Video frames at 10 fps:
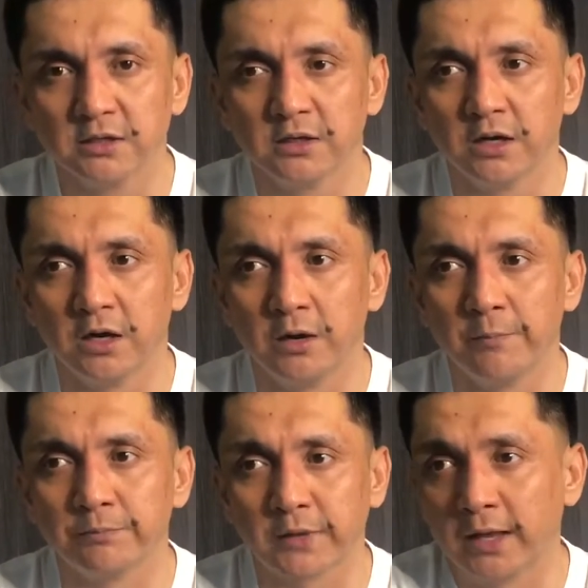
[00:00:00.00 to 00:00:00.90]

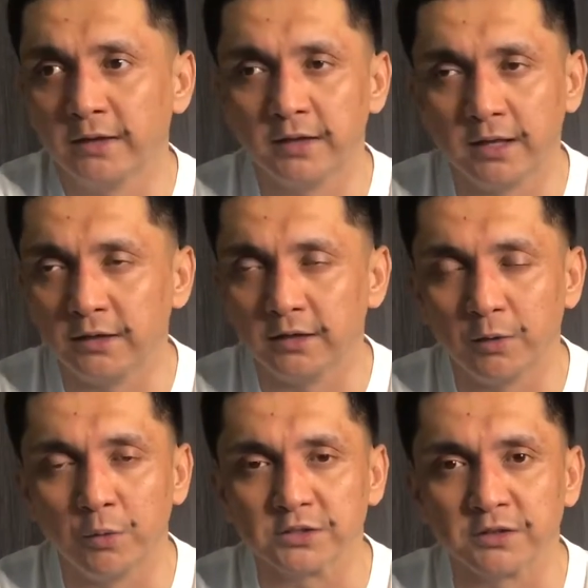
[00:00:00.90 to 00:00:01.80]
And it
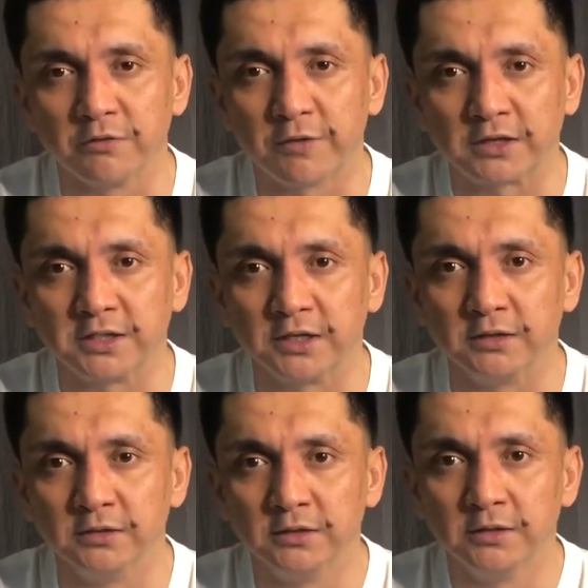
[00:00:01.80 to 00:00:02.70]
wasn't affecting
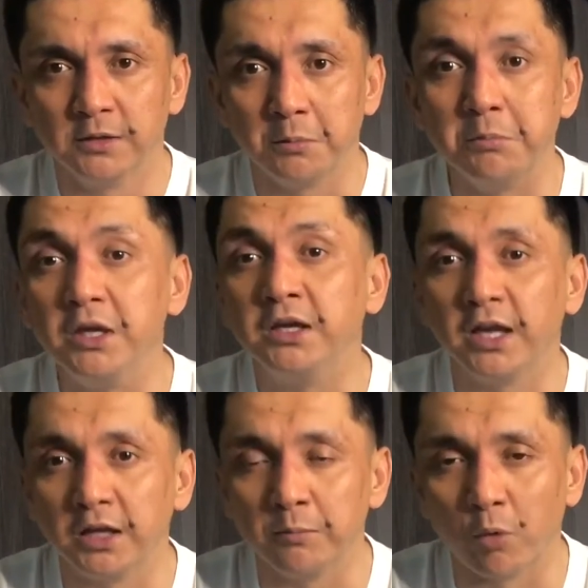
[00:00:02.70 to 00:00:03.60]
me
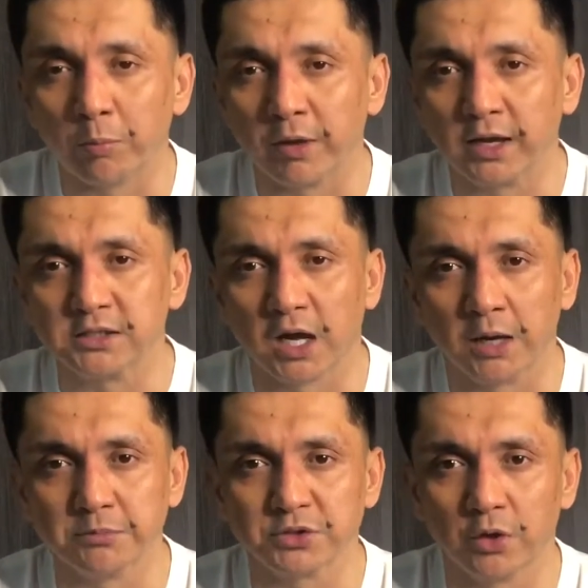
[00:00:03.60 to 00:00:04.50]
getting more playing
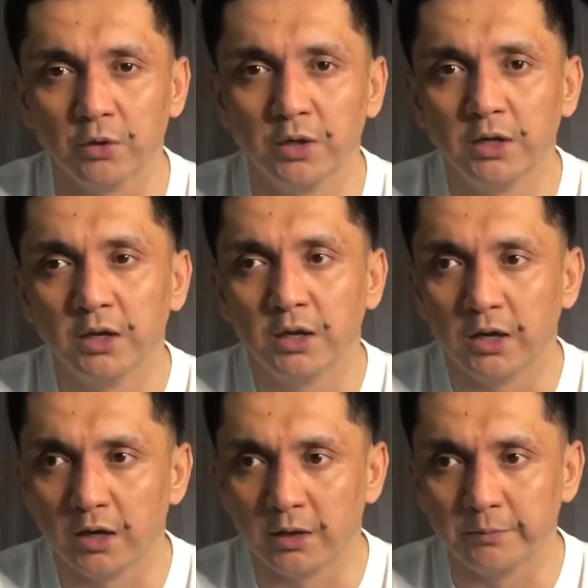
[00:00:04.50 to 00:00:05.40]
time. So,
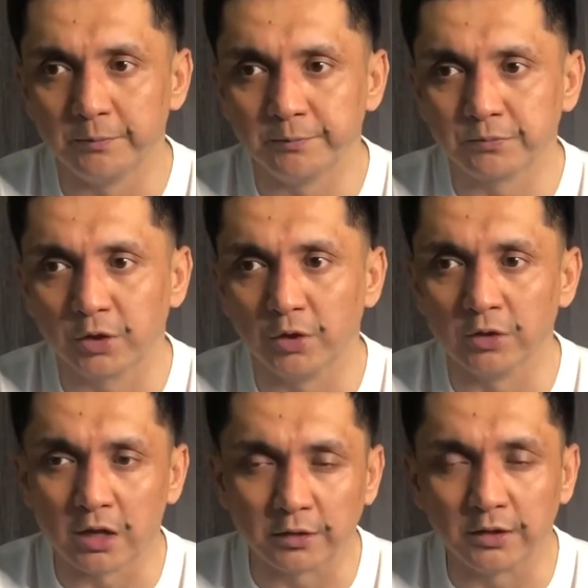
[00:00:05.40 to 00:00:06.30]

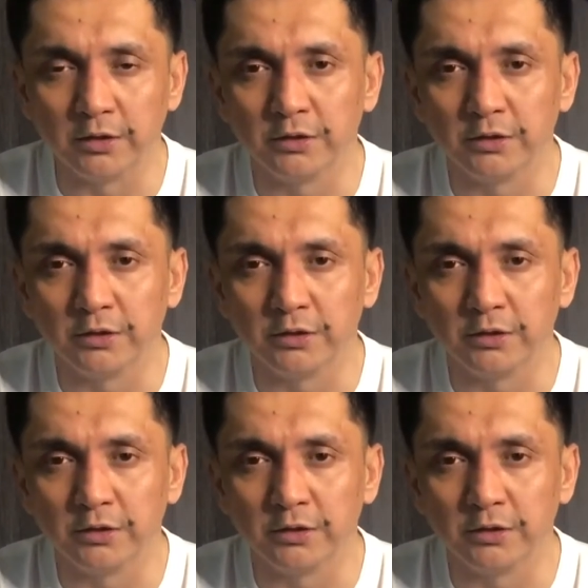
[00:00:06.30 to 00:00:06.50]
luckily,